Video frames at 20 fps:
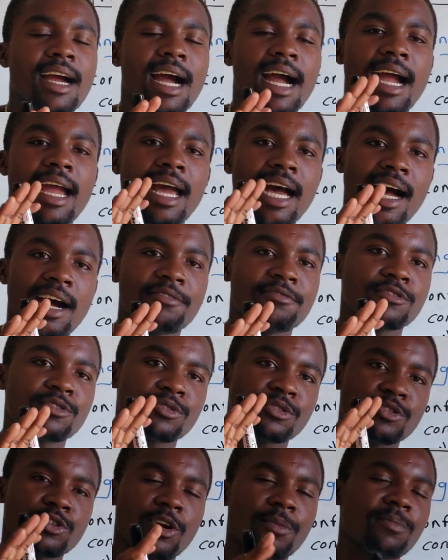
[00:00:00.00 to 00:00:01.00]
I have
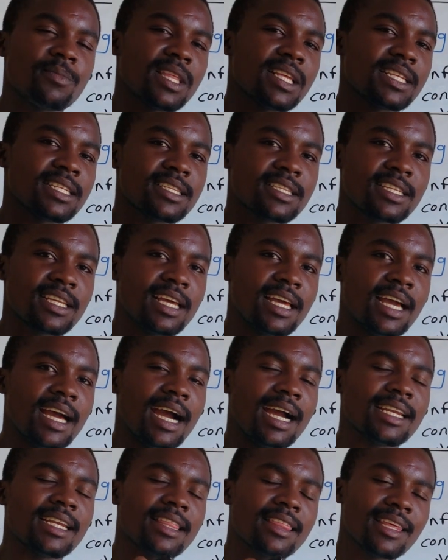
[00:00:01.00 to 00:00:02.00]
to stop this
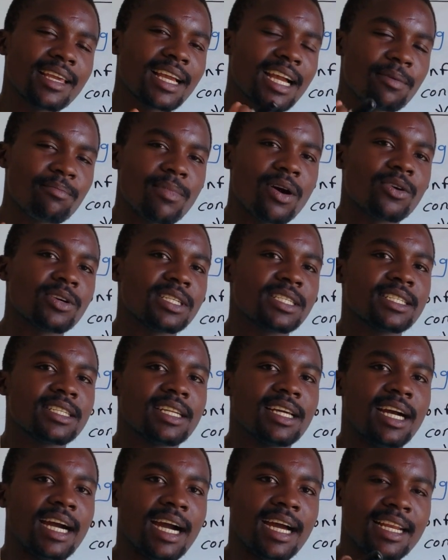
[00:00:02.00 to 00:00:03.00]
and think about
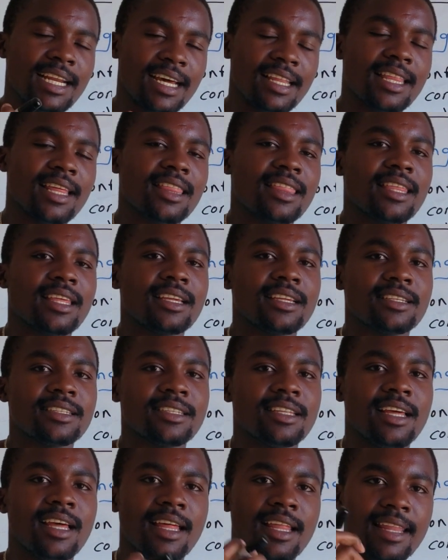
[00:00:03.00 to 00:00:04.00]
another thing
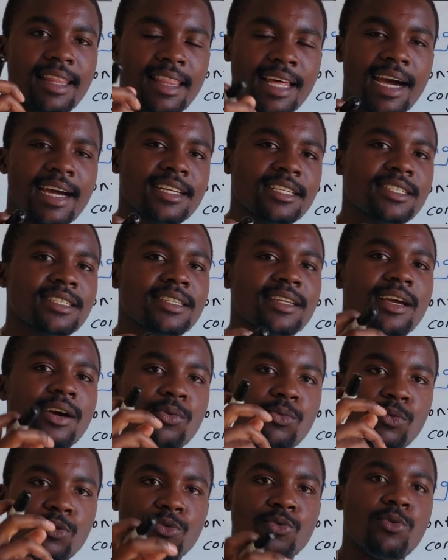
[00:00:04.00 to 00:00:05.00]
that
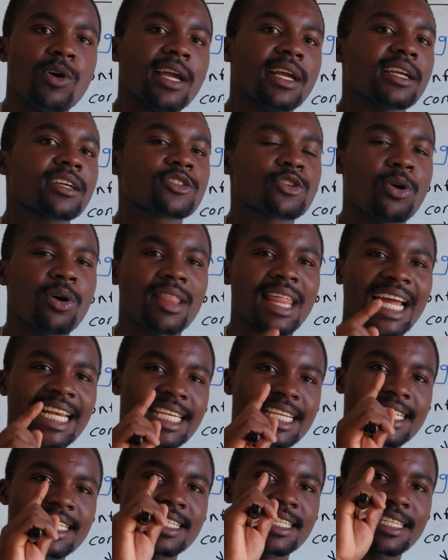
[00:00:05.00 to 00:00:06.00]
would work. So
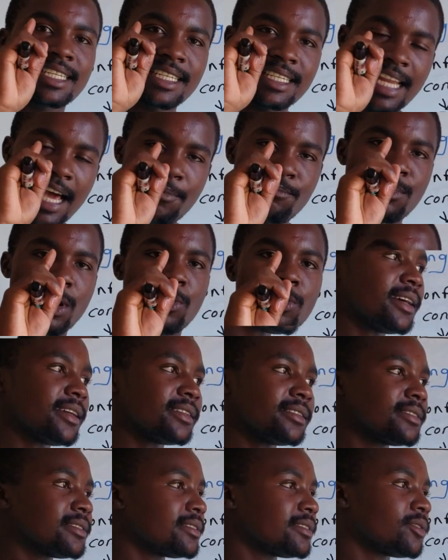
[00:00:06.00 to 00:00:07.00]
that is number one.
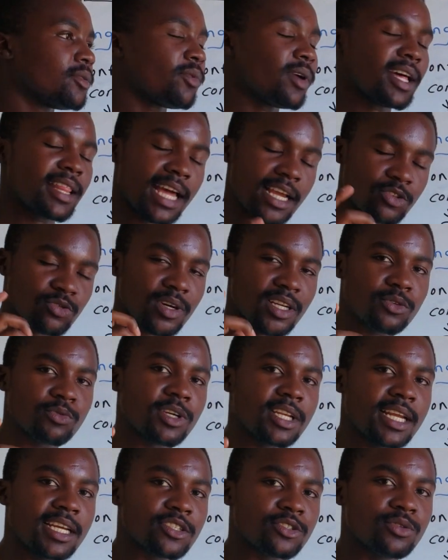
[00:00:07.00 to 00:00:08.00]
Well, that's what
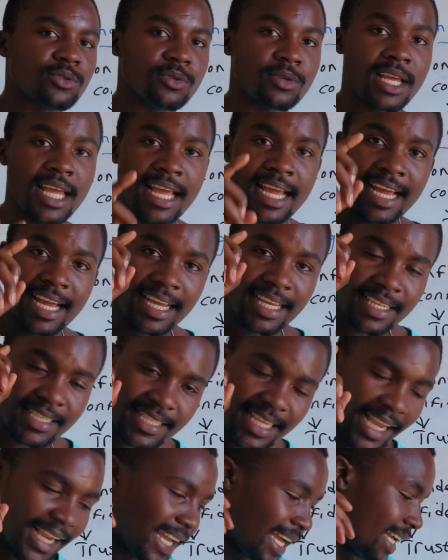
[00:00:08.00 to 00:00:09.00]
winners do.
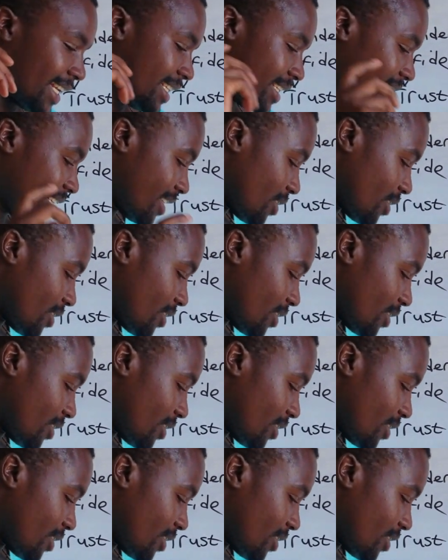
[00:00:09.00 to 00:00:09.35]
Secondly,